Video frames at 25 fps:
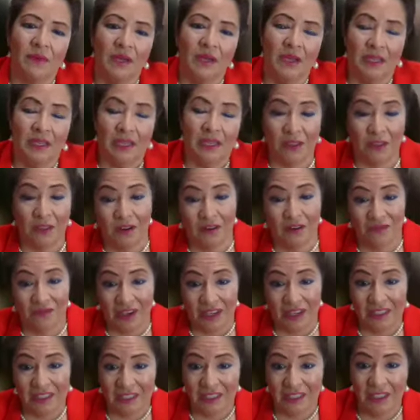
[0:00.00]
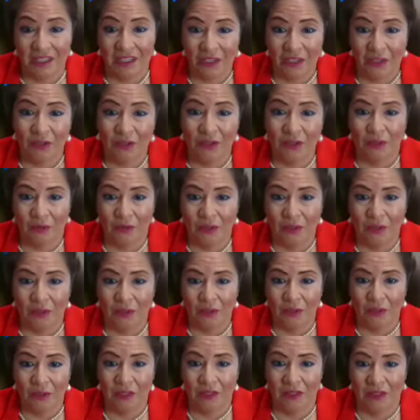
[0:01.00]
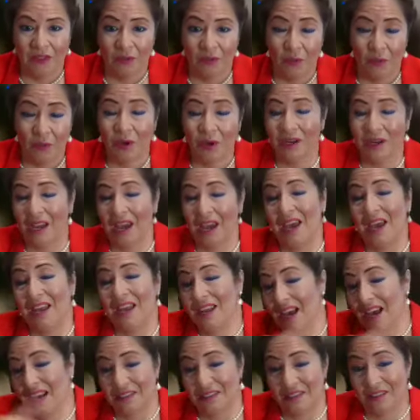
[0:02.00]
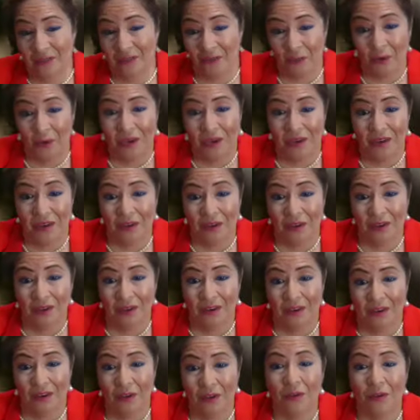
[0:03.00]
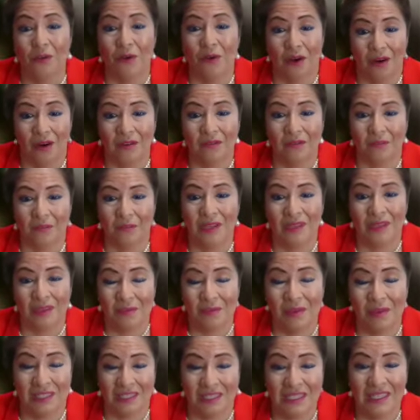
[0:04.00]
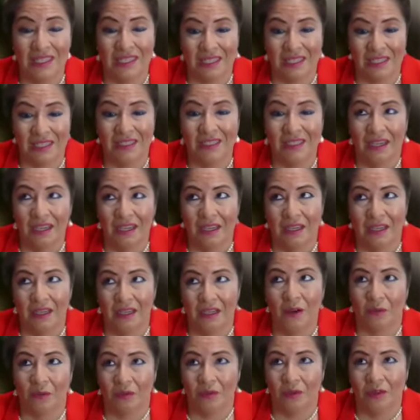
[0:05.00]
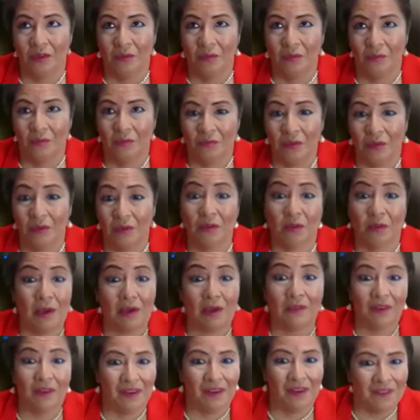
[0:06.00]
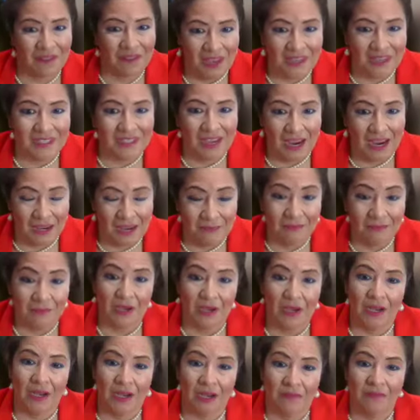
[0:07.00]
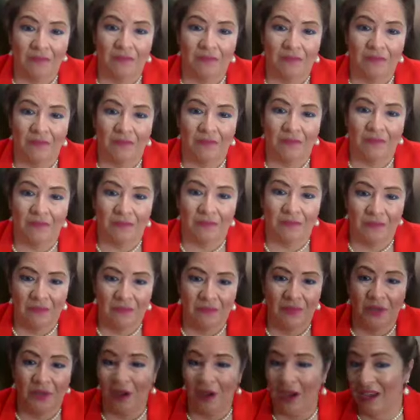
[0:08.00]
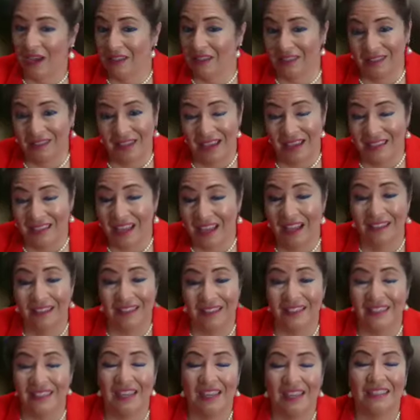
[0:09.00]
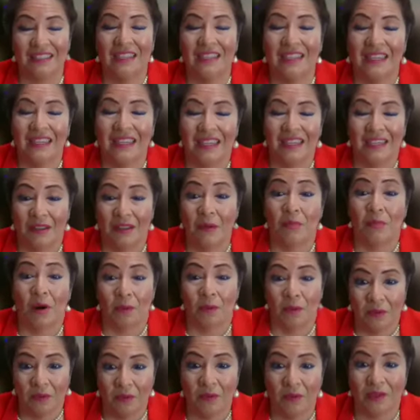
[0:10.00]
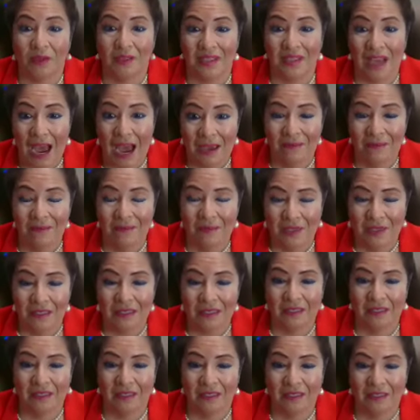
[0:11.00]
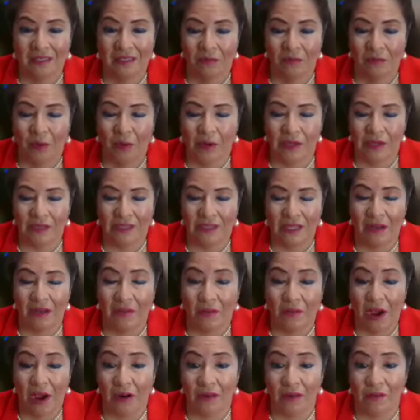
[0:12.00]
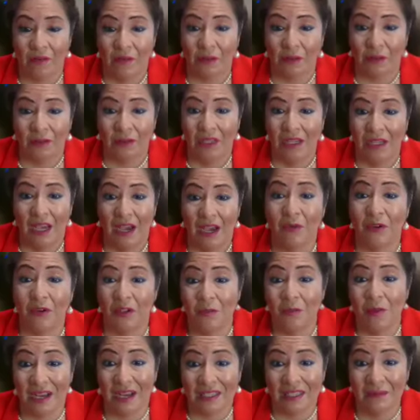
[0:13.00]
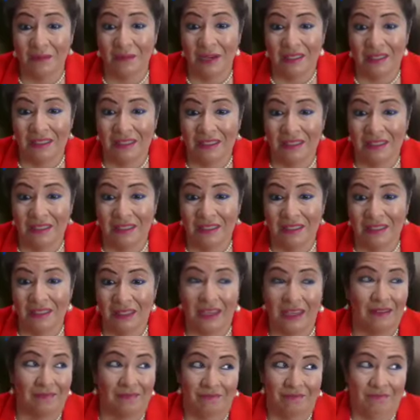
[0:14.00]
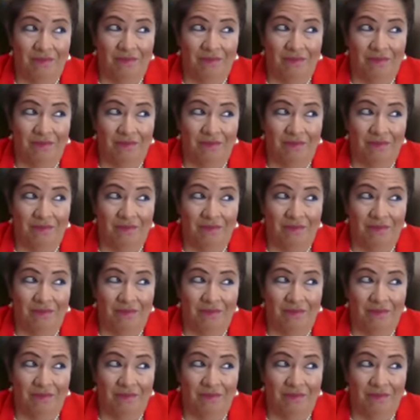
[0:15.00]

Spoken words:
that they're investing in you is important. And as when you are being the mentee, to be respectful of that time. As Helen said, that purpose with time is important and powerful. And when you maximize it, like